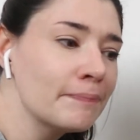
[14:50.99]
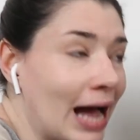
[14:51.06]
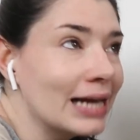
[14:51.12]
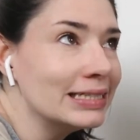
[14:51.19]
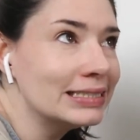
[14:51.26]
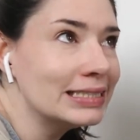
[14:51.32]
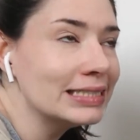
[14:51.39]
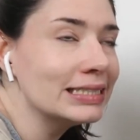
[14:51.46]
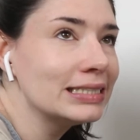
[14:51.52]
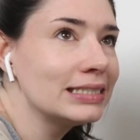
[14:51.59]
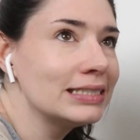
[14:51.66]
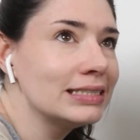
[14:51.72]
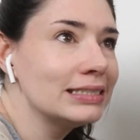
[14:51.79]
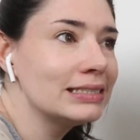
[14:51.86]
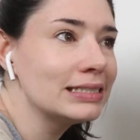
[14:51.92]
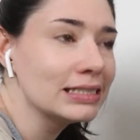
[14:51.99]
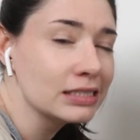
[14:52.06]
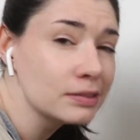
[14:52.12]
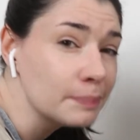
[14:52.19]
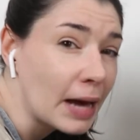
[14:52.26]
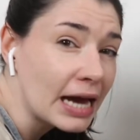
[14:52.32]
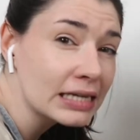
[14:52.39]
I did
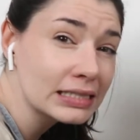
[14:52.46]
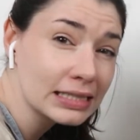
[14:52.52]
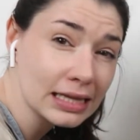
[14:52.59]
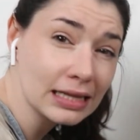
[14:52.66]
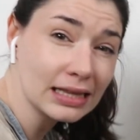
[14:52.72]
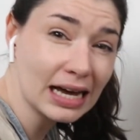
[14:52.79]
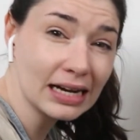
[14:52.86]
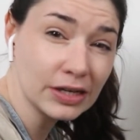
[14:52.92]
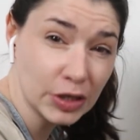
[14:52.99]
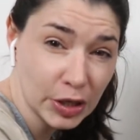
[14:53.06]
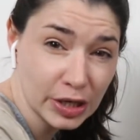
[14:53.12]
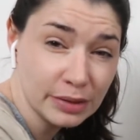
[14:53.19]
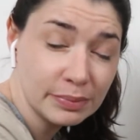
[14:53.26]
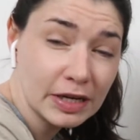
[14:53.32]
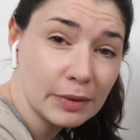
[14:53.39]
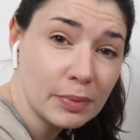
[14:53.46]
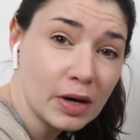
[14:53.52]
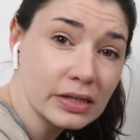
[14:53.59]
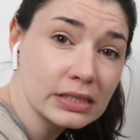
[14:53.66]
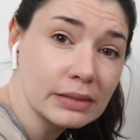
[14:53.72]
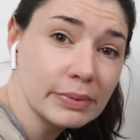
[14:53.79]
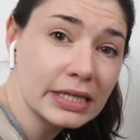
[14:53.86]
suspect that that could be a
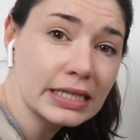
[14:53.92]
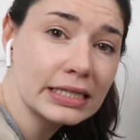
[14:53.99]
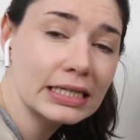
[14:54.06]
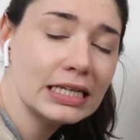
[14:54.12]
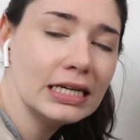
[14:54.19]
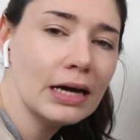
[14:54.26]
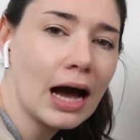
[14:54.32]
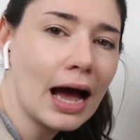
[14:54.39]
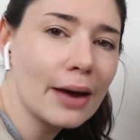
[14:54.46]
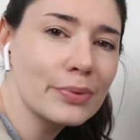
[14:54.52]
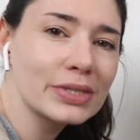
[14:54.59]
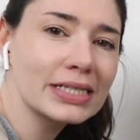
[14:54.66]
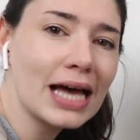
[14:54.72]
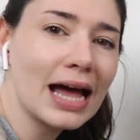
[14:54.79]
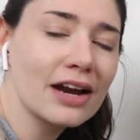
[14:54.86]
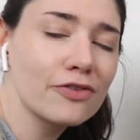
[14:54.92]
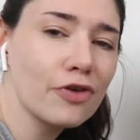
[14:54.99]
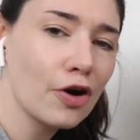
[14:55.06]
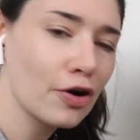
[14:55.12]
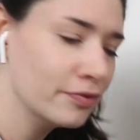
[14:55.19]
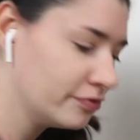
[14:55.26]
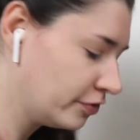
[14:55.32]
possibility. I was kind of
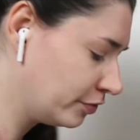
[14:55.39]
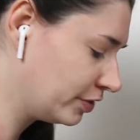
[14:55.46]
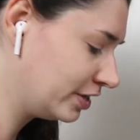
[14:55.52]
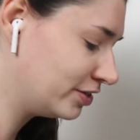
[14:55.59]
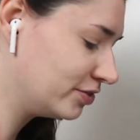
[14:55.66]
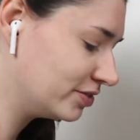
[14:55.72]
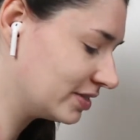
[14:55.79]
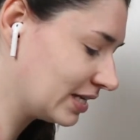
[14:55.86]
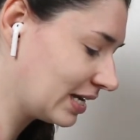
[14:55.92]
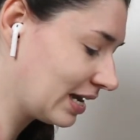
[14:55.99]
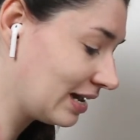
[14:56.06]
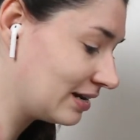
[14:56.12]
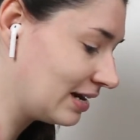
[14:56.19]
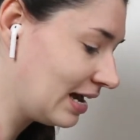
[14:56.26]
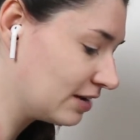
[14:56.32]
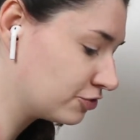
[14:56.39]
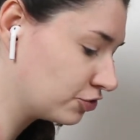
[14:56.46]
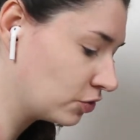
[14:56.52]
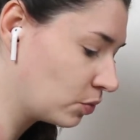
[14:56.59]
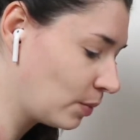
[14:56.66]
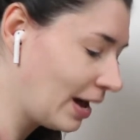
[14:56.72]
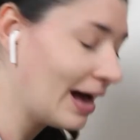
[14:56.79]
hopeful that using a
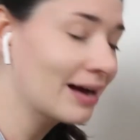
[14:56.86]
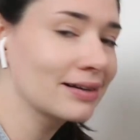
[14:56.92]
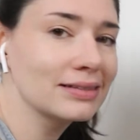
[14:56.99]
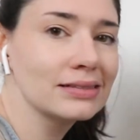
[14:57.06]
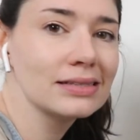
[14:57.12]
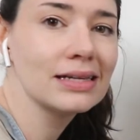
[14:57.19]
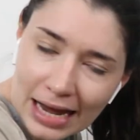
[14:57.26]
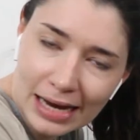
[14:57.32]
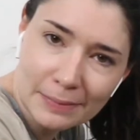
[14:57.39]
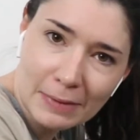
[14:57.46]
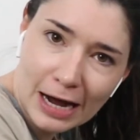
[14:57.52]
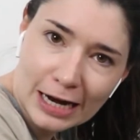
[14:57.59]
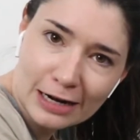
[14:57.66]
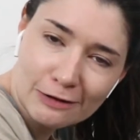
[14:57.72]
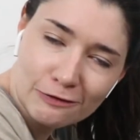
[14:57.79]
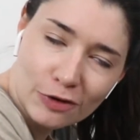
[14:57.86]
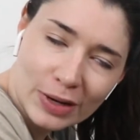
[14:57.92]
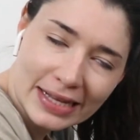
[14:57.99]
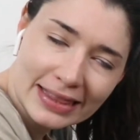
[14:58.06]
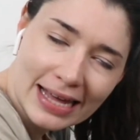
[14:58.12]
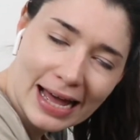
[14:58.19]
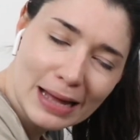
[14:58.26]
natural wax I might
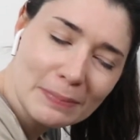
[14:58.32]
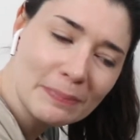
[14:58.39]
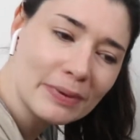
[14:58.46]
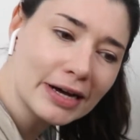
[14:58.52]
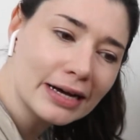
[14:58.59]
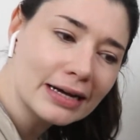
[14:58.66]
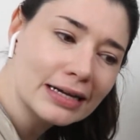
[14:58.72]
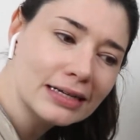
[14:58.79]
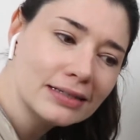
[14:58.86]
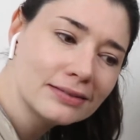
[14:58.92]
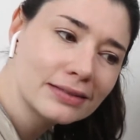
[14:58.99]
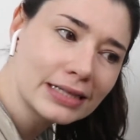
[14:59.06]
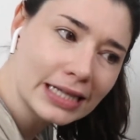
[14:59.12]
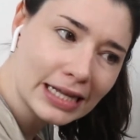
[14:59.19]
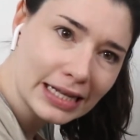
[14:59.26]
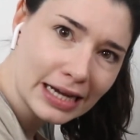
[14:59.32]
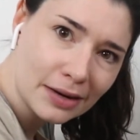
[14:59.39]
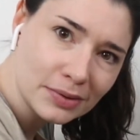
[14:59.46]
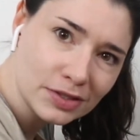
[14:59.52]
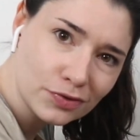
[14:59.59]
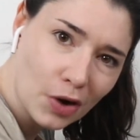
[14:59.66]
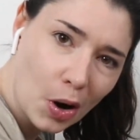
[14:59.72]
avoid that, but clearly I
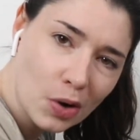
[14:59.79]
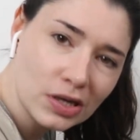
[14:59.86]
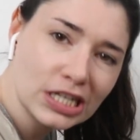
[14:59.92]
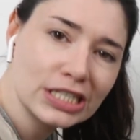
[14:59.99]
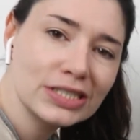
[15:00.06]
was wrong.